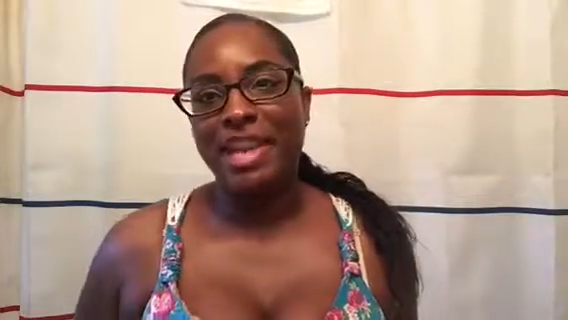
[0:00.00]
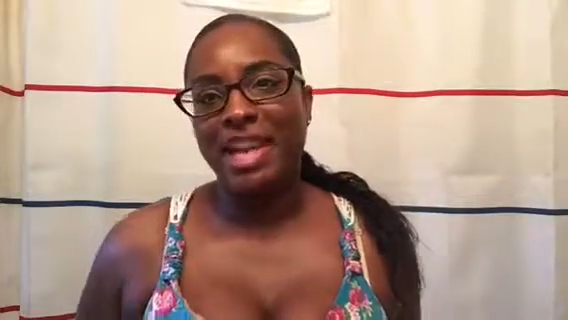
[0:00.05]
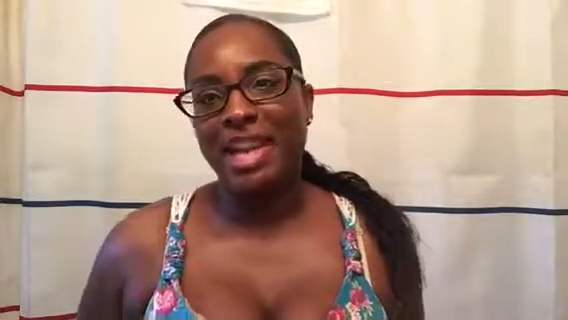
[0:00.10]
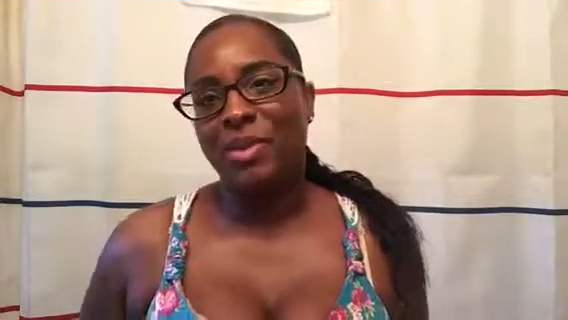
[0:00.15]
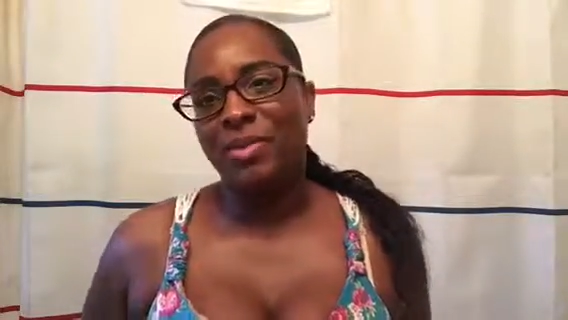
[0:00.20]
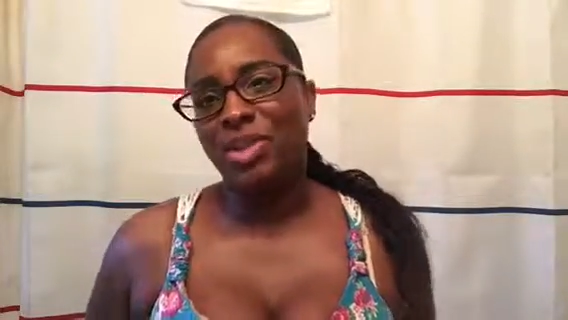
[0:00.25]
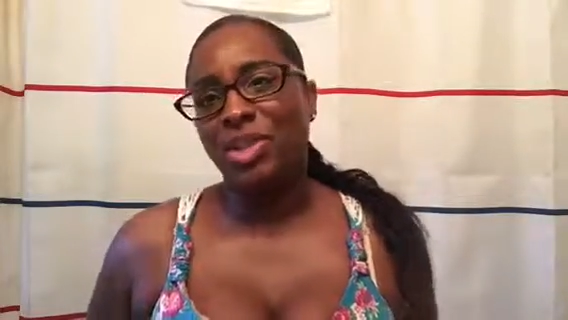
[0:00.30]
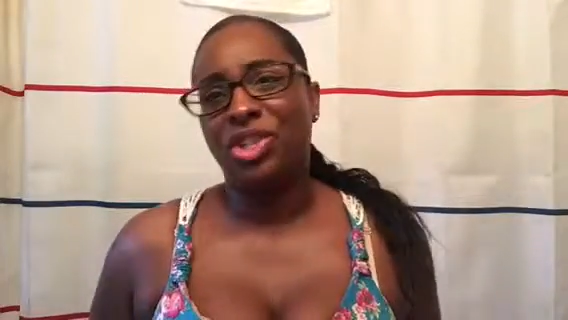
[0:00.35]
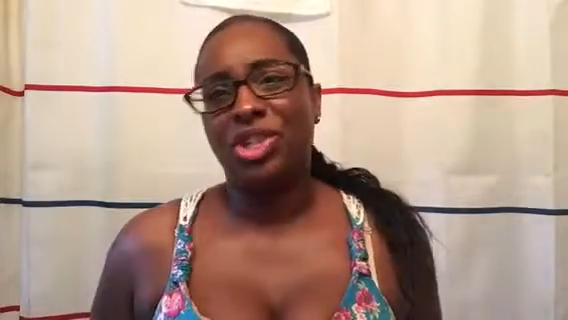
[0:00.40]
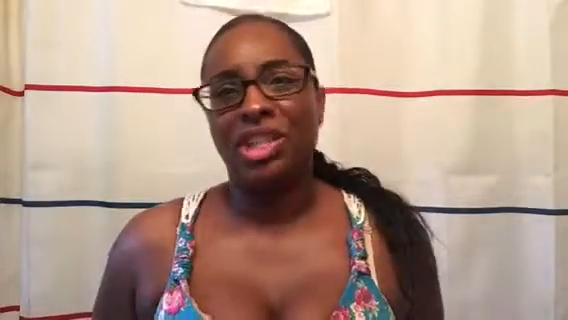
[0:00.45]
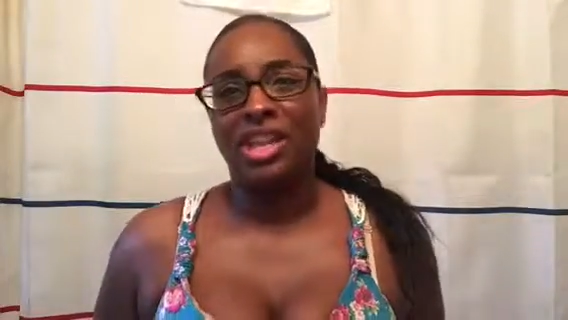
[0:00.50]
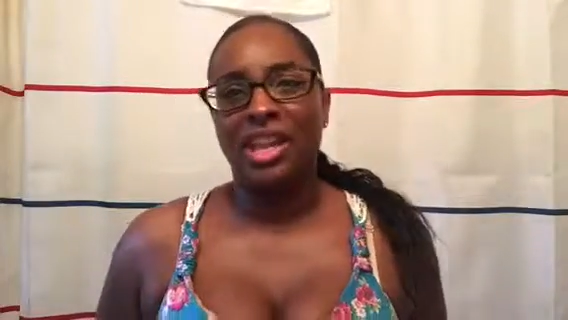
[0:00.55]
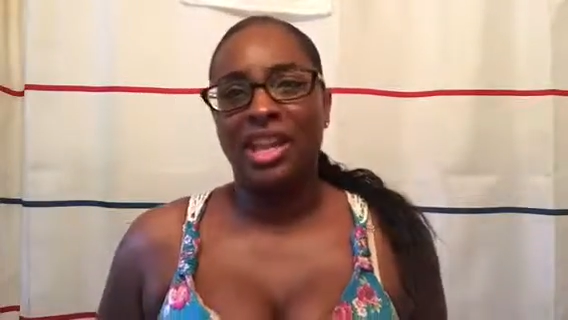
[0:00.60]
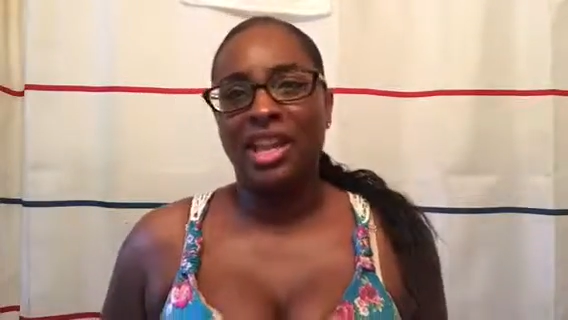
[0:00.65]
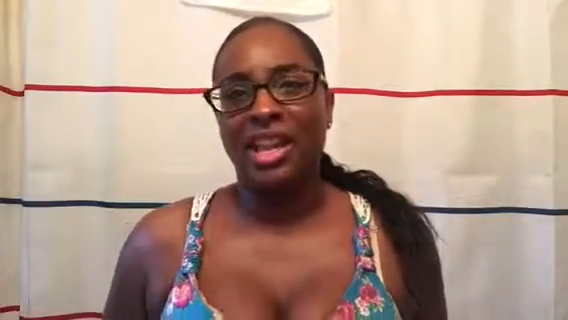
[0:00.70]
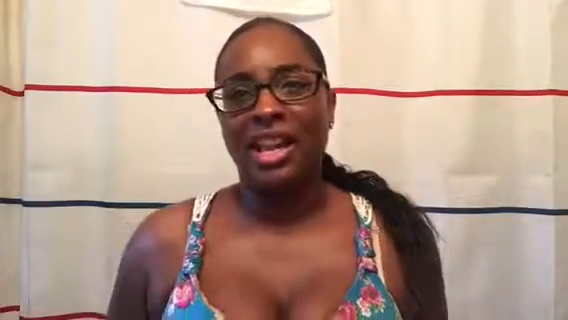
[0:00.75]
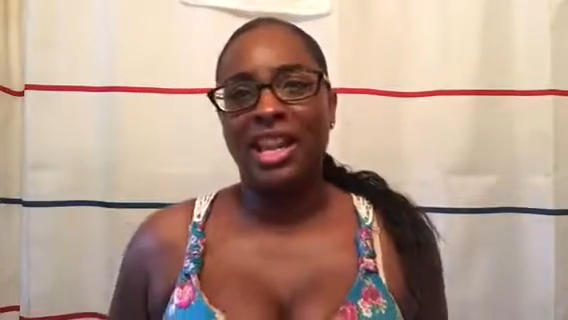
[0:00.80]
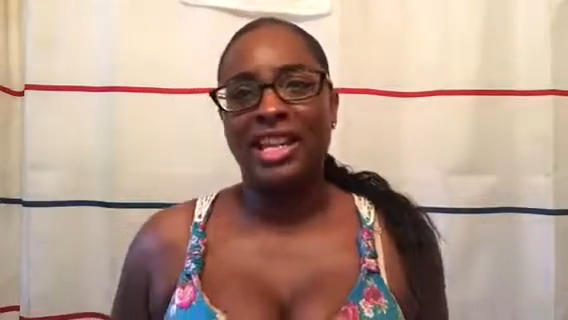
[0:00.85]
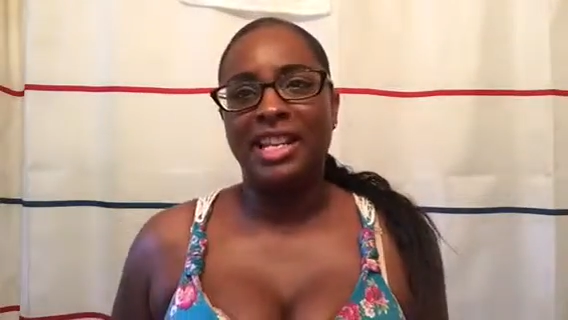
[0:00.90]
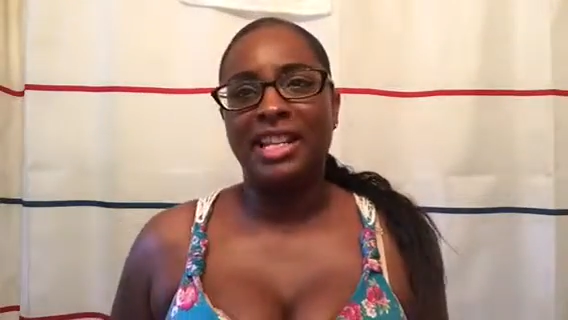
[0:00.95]
and we're just gonna
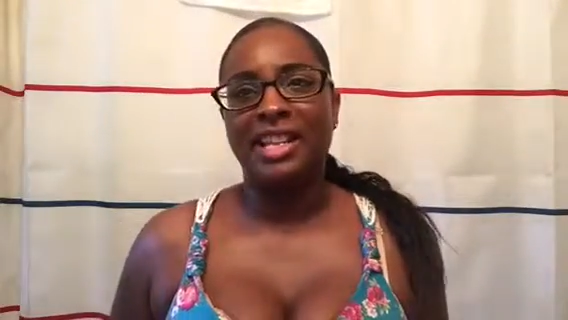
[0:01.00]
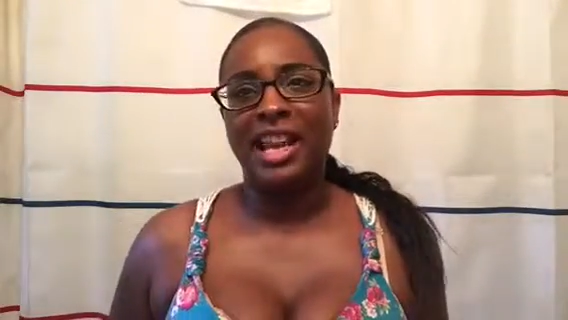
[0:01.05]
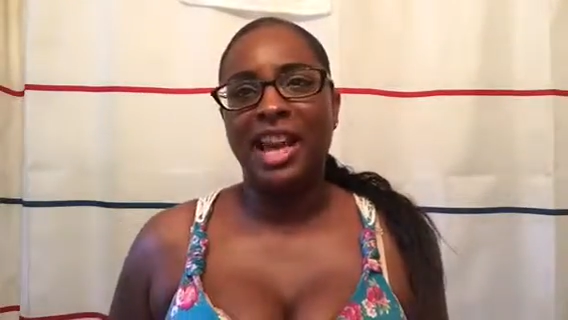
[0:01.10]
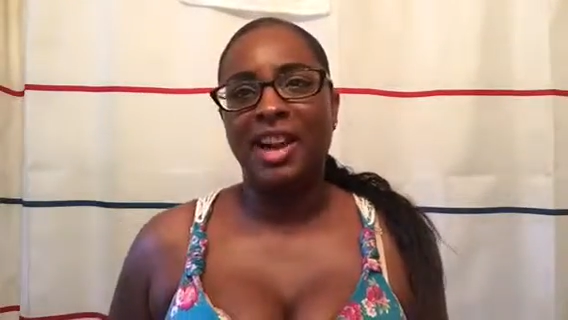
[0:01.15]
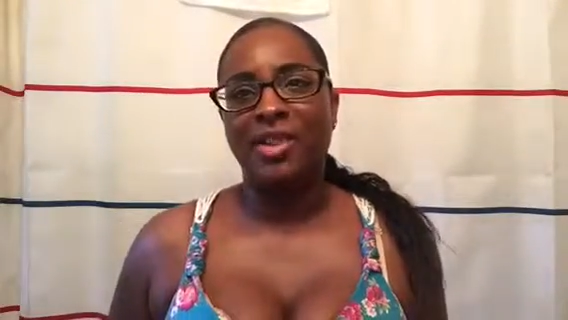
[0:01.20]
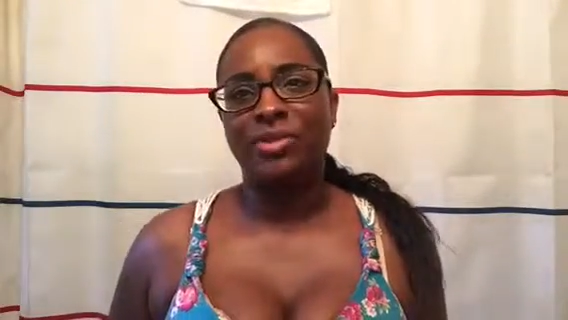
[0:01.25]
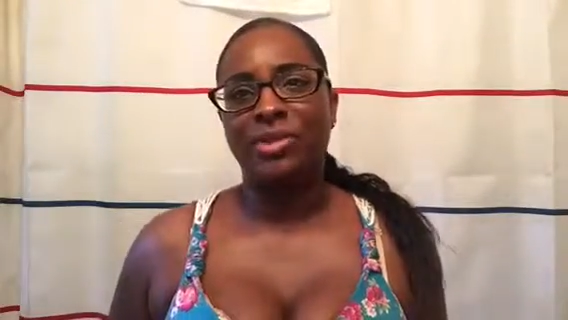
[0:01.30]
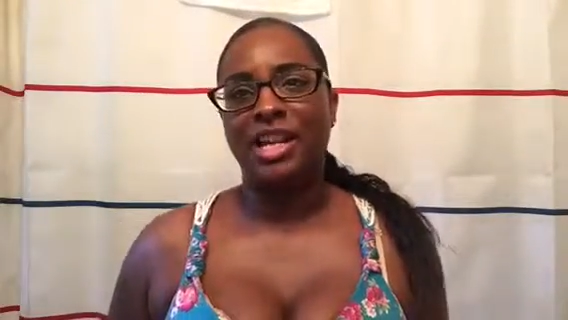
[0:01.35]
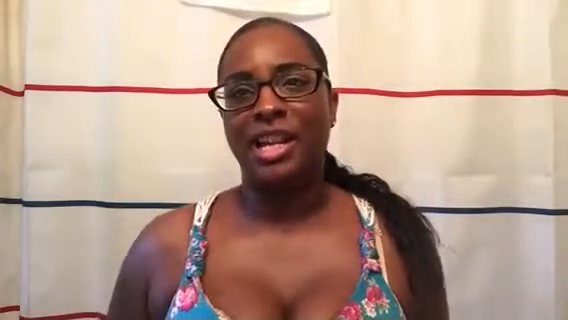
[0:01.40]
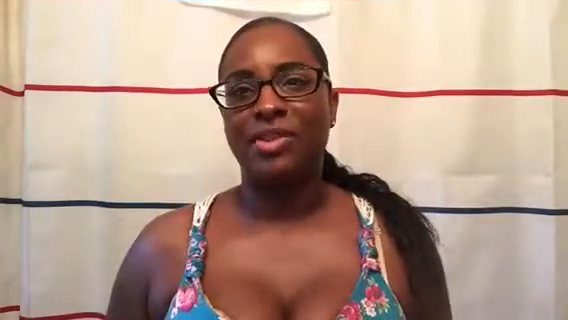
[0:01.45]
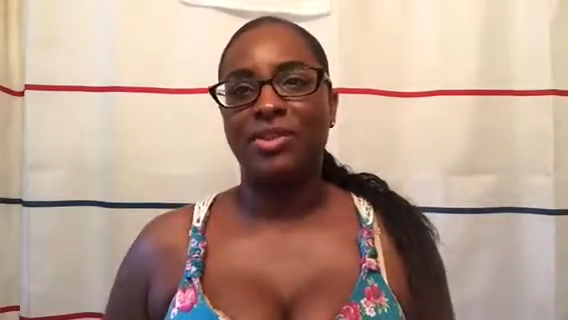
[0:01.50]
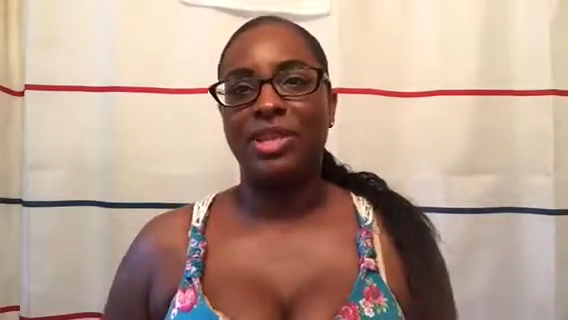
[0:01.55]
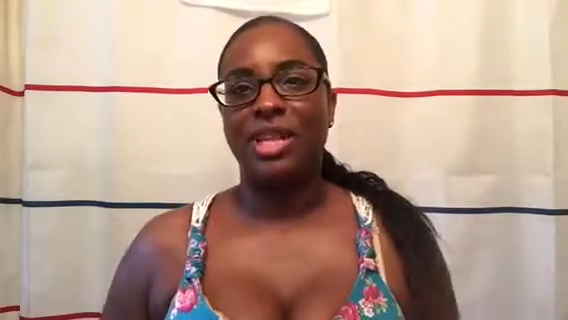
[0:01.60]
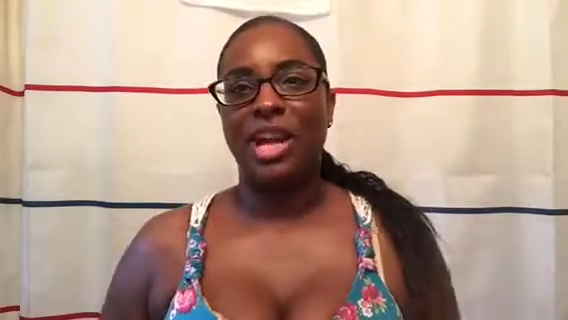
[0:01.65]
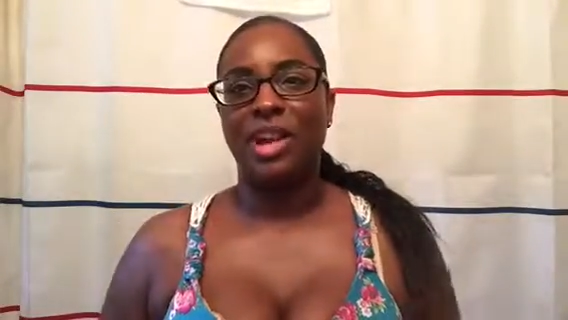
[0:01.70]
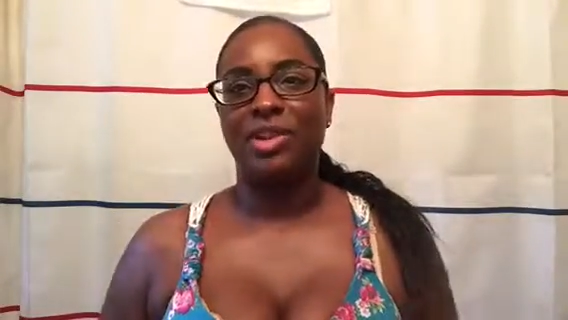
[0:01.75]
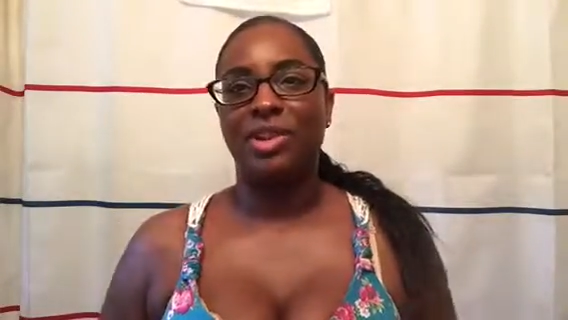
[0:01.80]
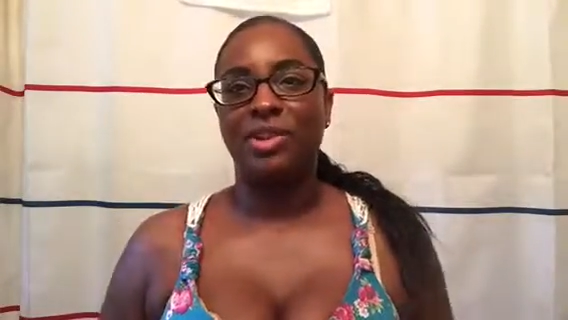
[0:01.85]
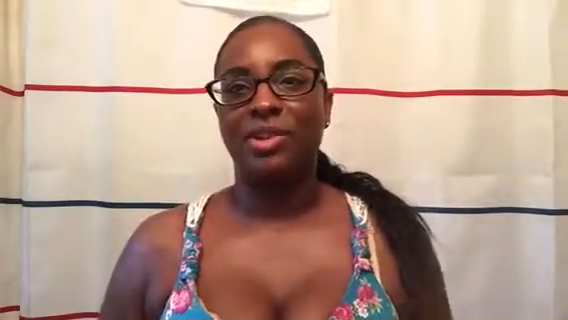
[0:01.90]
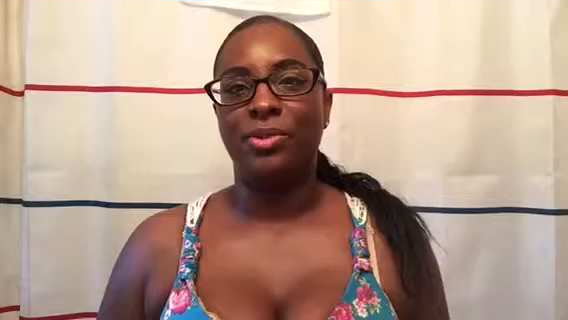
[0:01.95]
hang out
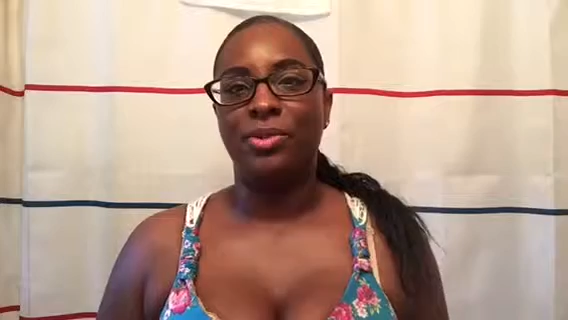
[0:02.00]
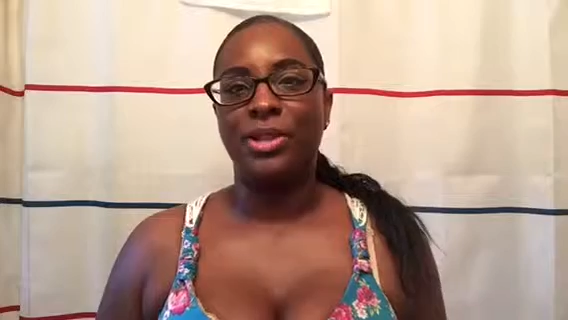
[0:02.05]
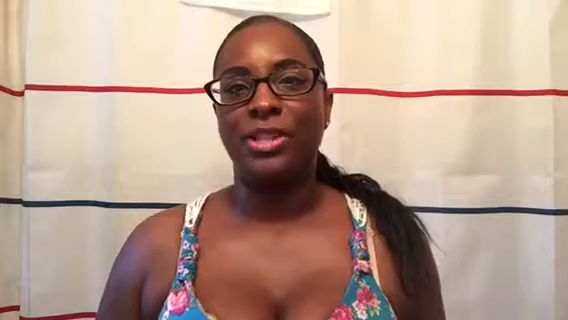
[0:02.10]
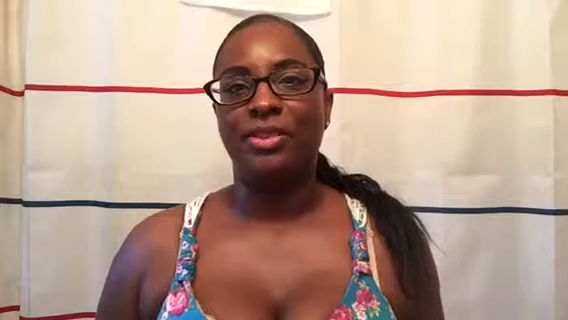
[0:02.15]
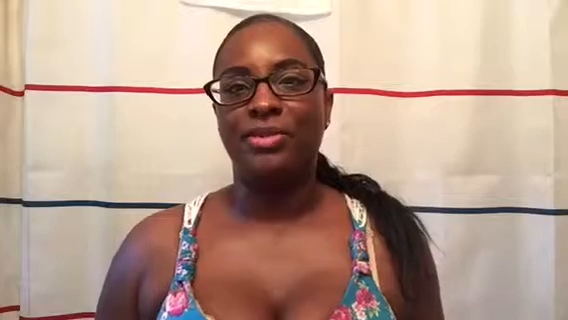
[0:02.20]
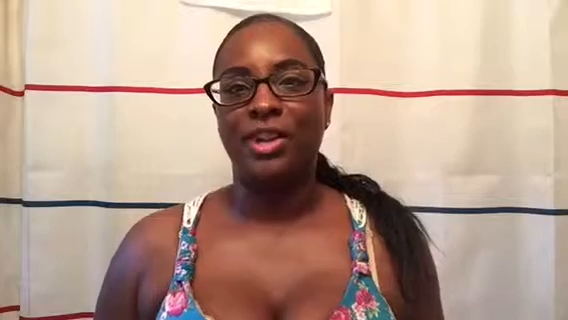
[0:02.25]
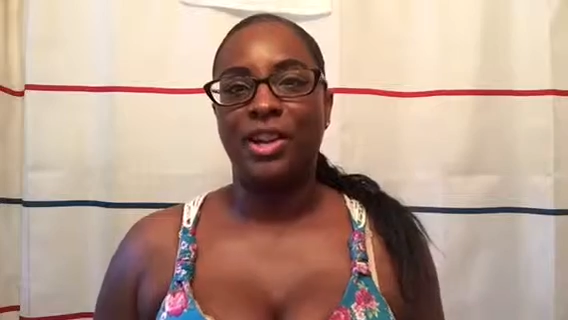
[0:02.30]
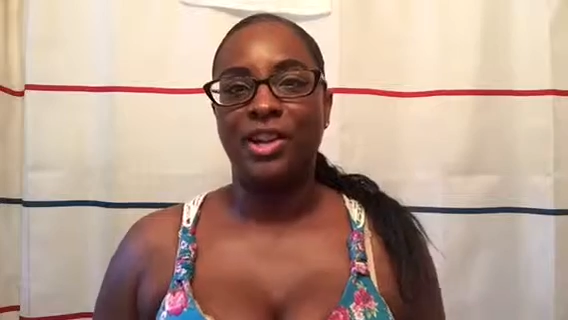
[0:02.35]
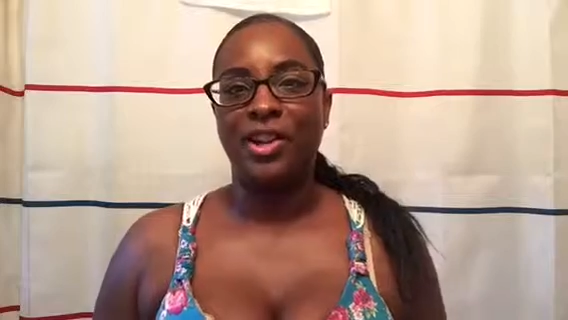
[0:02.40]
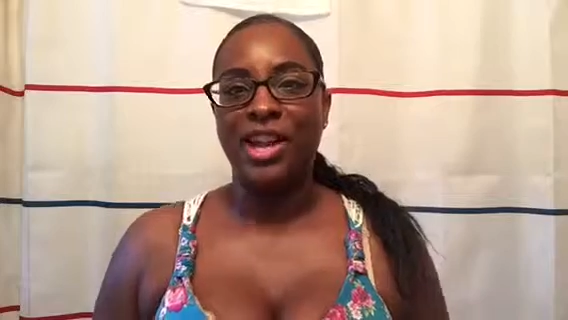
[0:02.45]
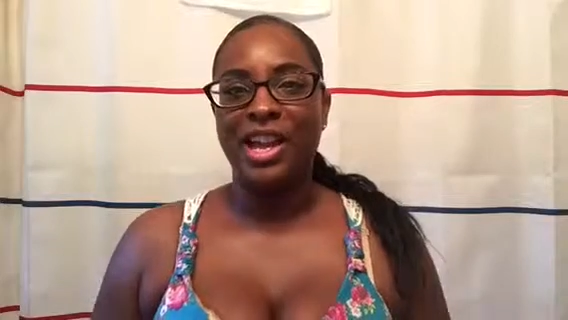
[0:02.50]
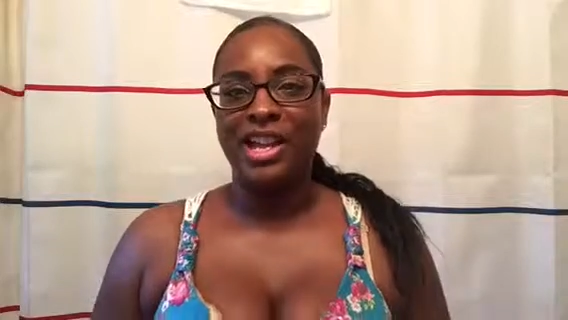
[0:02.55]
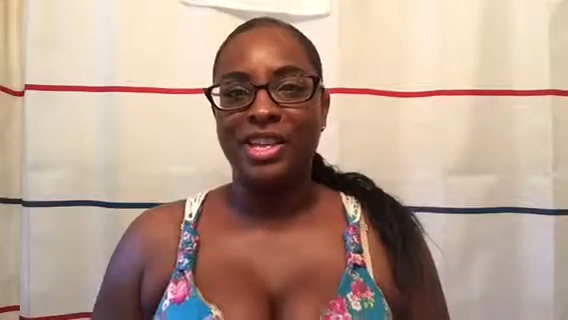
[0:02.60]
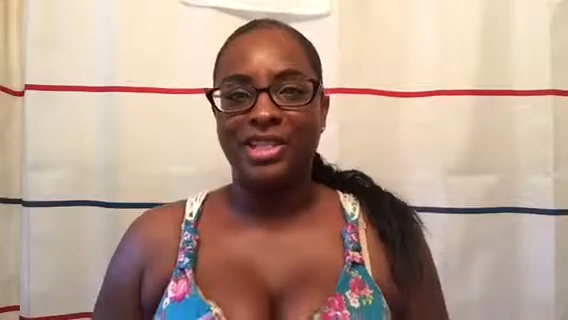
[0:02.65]
downtown in Louisville.